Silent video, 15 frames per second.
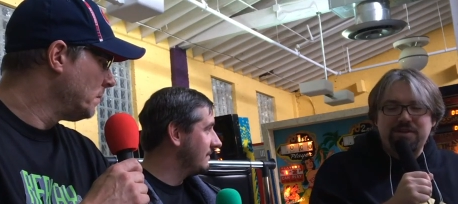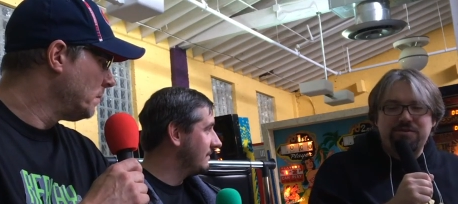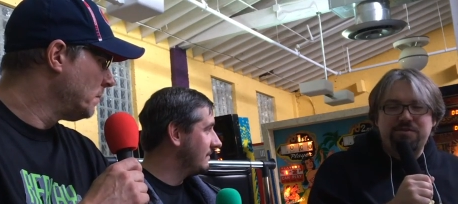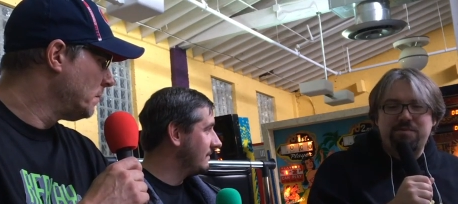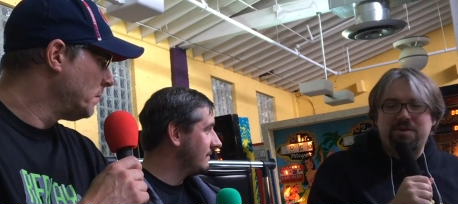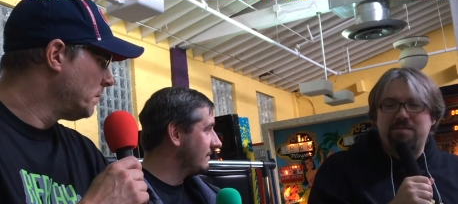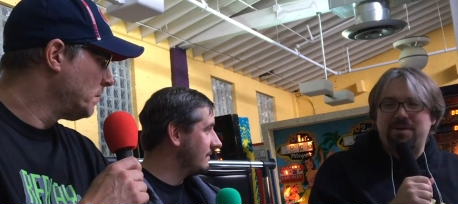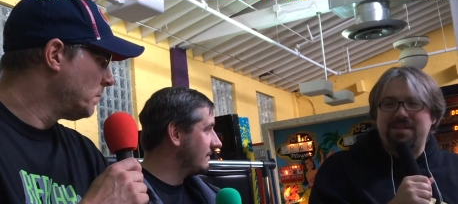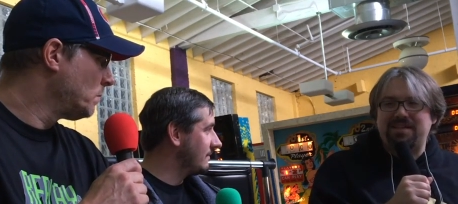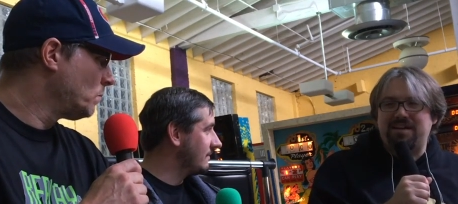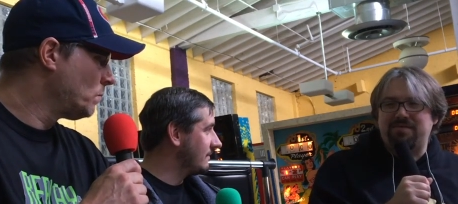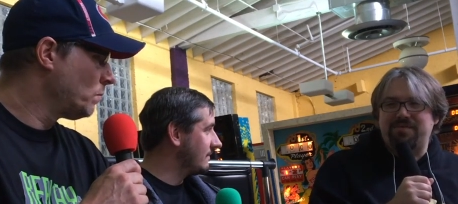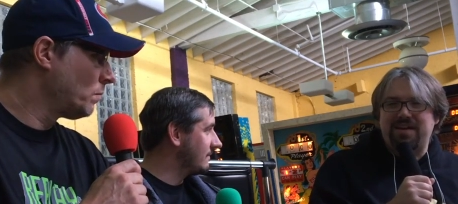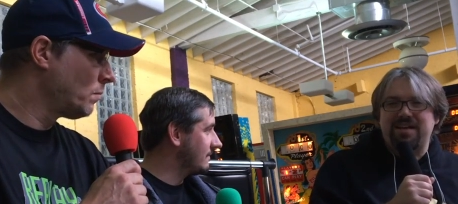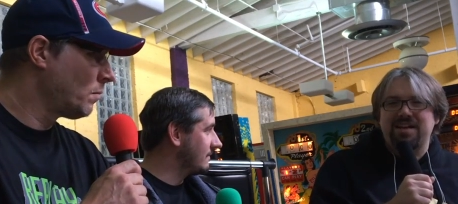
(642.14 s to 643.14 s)
Speaker 1: me a little bit about
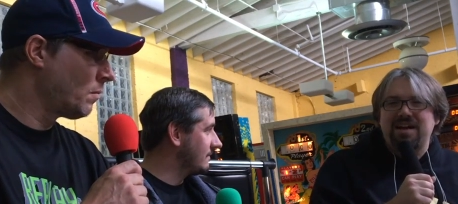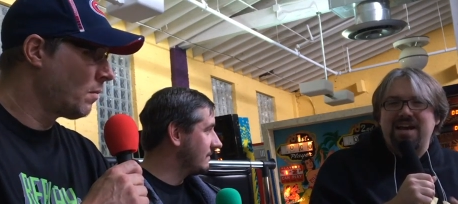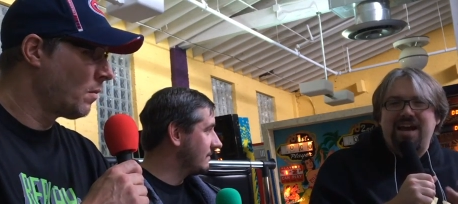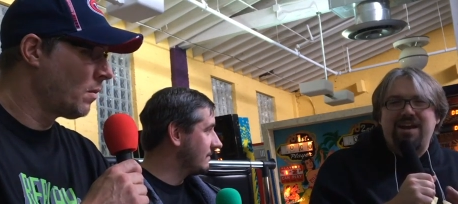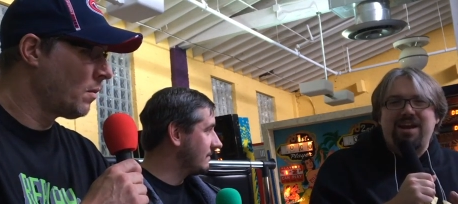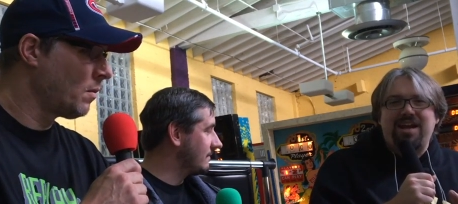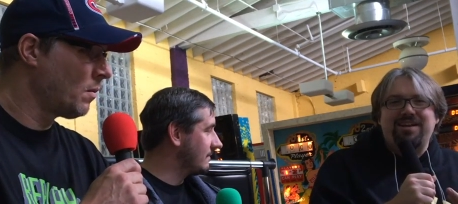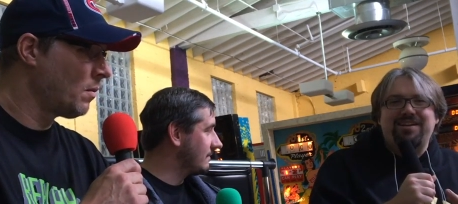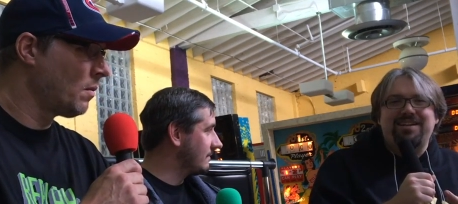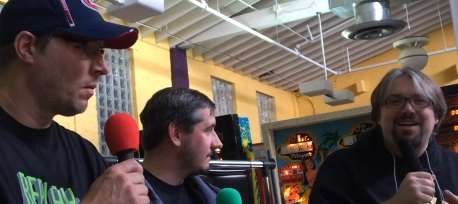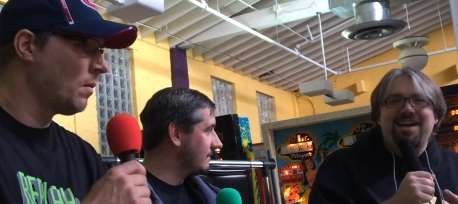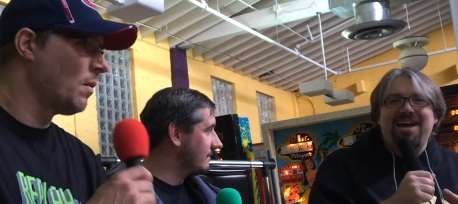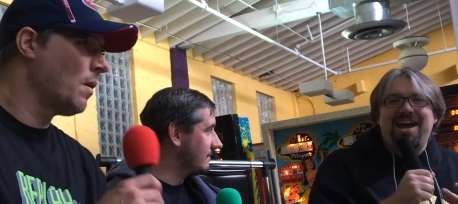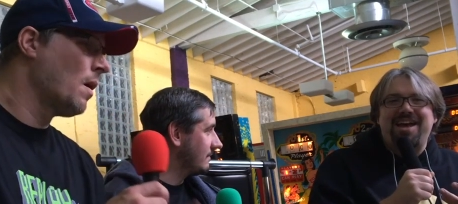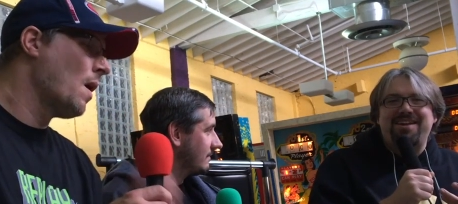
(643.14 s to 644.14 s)
that event and and
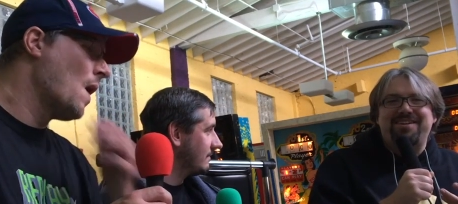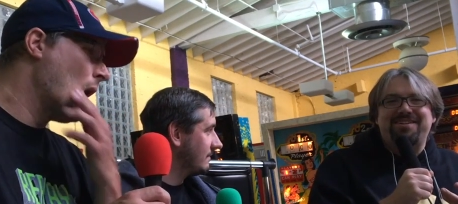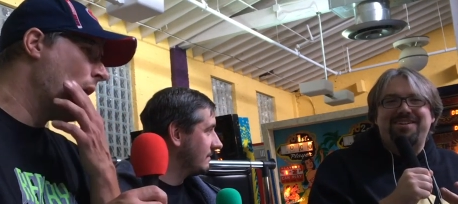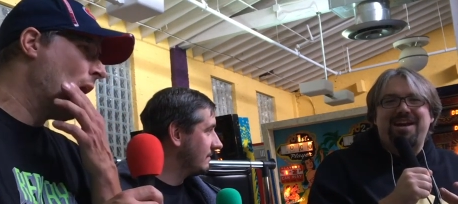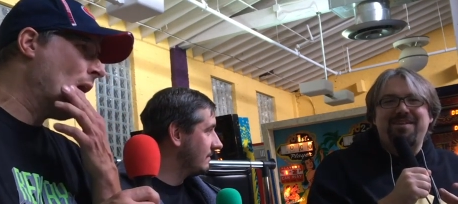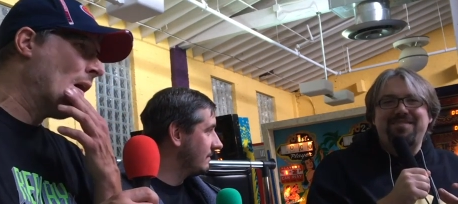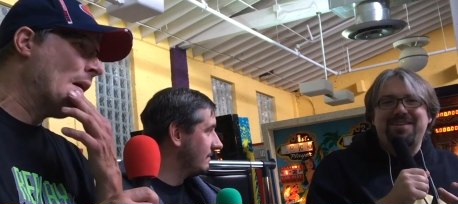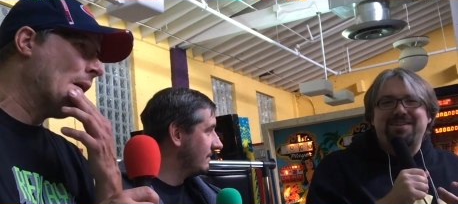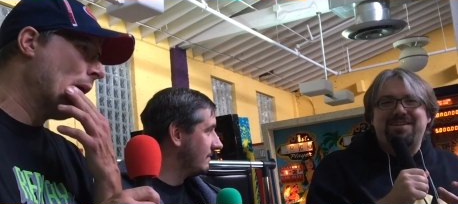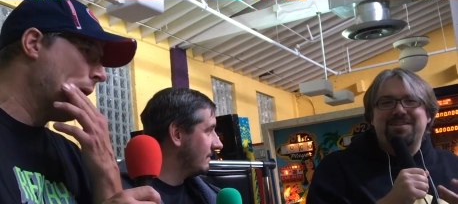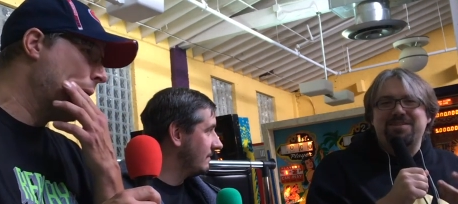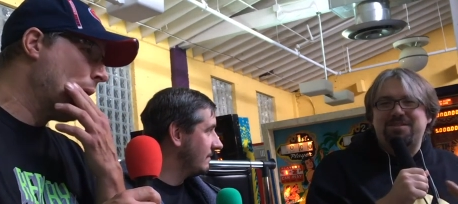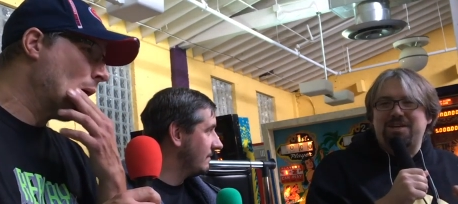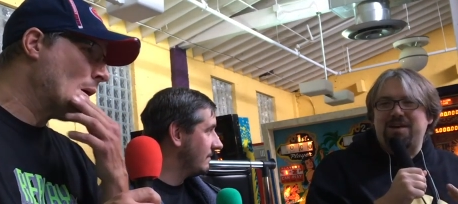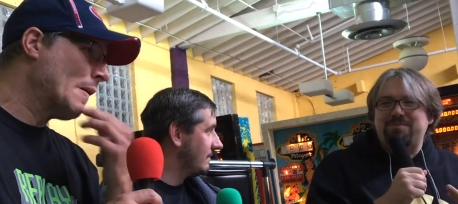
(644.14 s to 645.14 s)
and kind of the
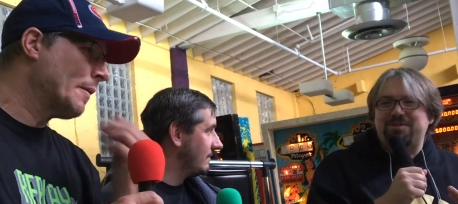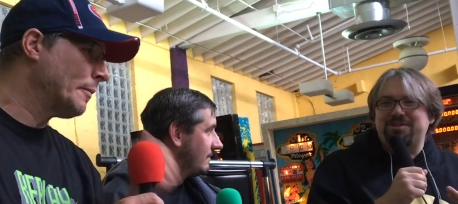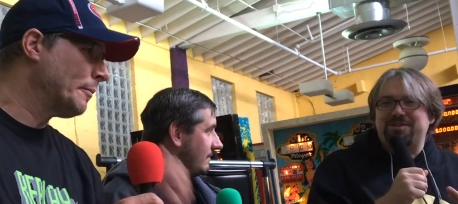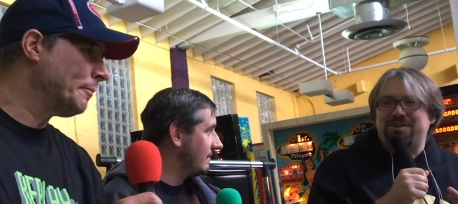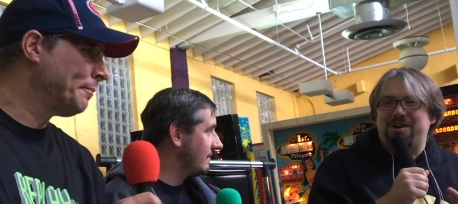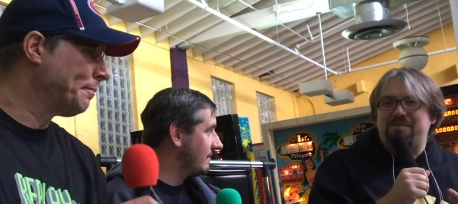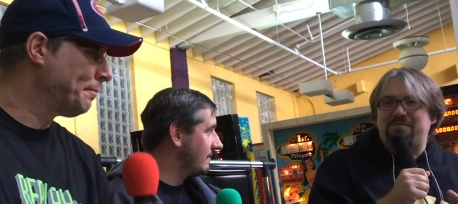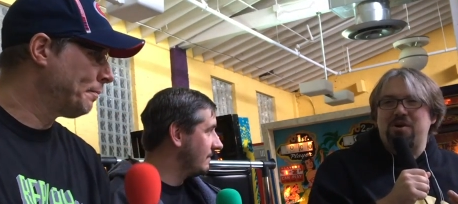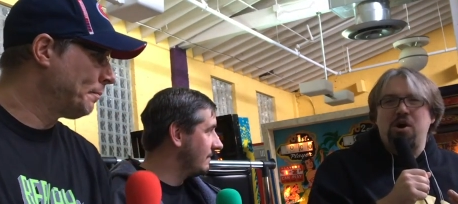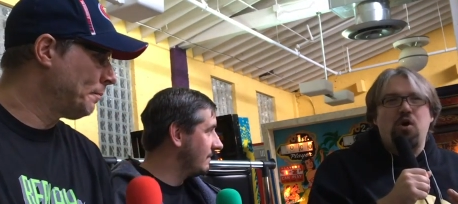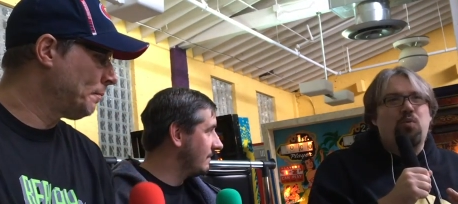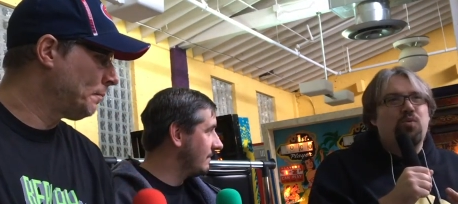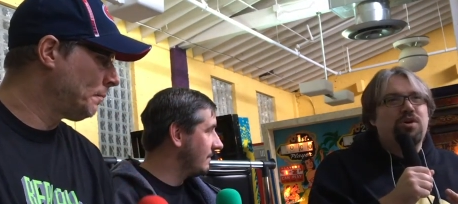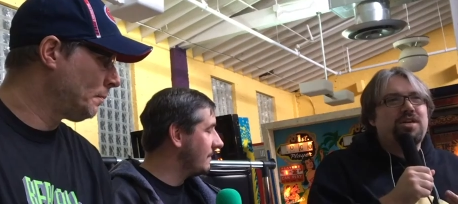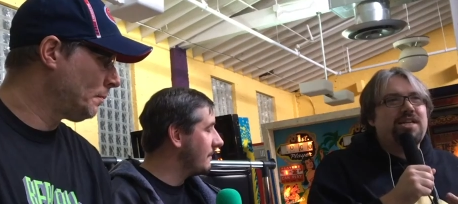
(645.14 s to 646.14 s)
conception of
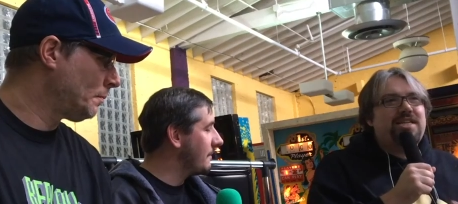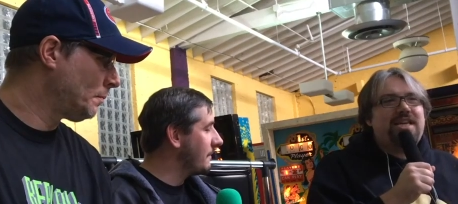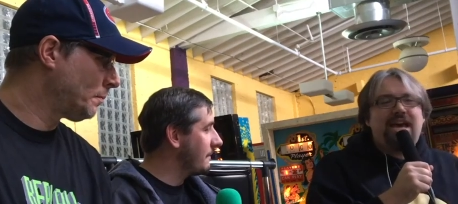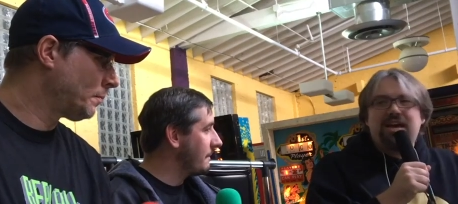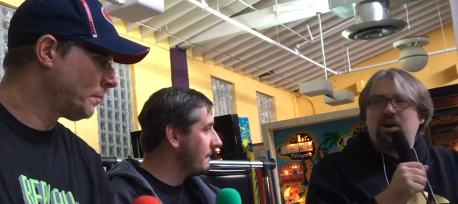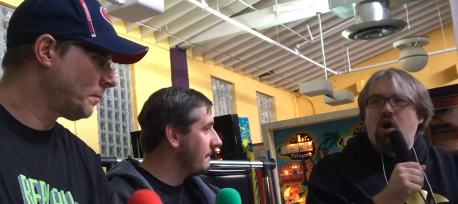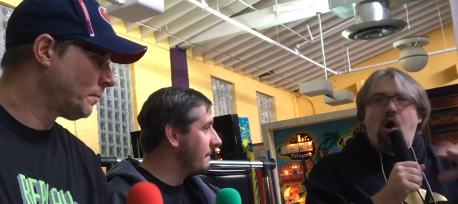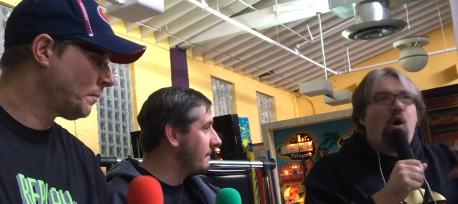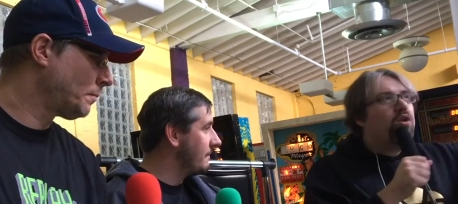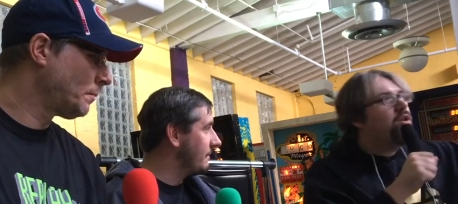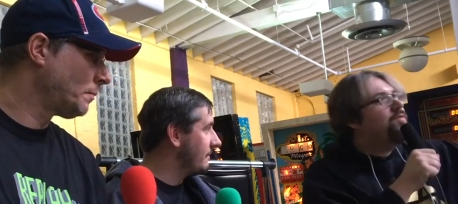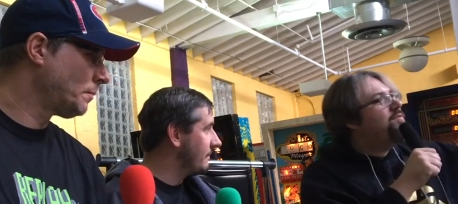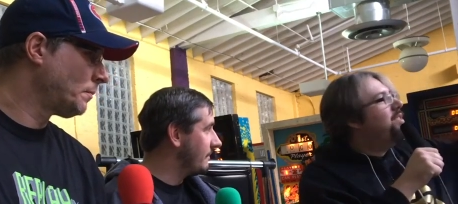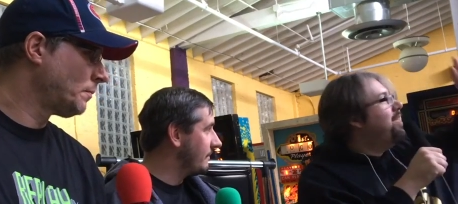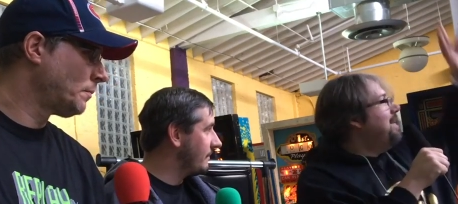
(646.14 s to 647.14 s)
we're going to take all of